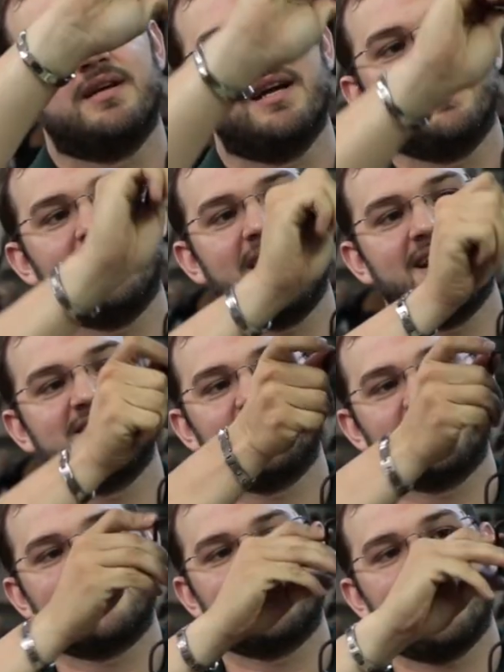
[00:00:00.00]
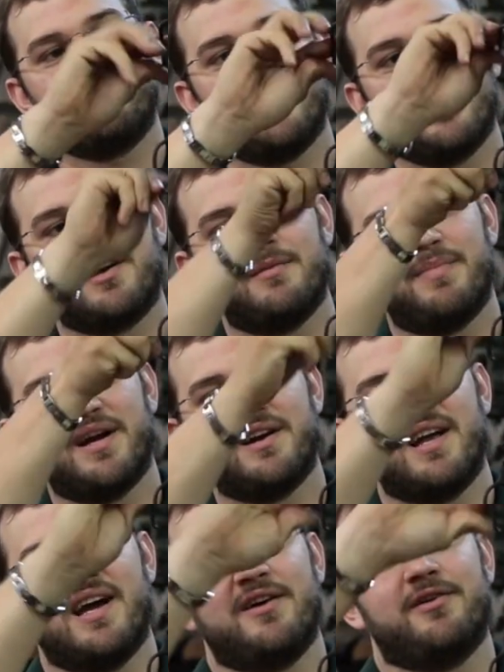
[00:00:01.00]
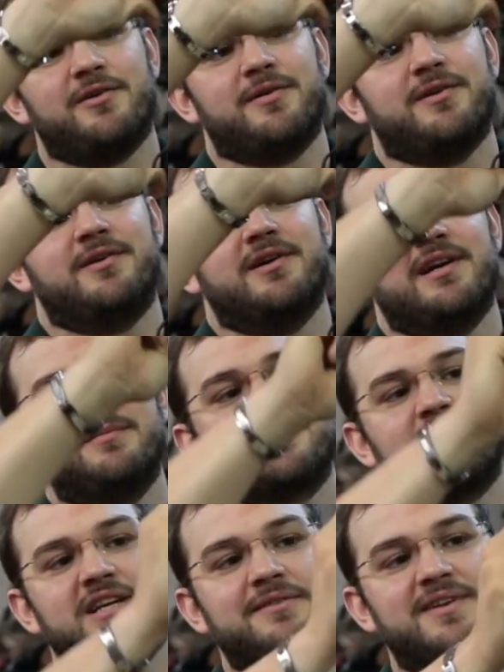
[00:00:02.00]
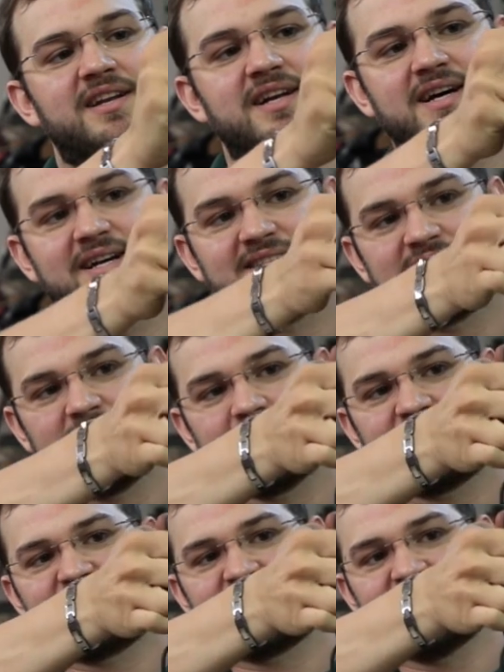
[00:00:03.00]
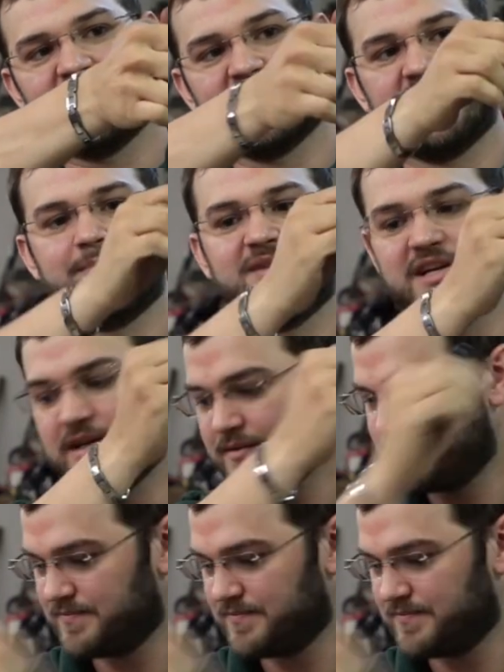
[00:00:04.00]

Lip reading: And as you can see, I'm not going to bear down on it real hard. I'm just going to give it a nice little snugging up there.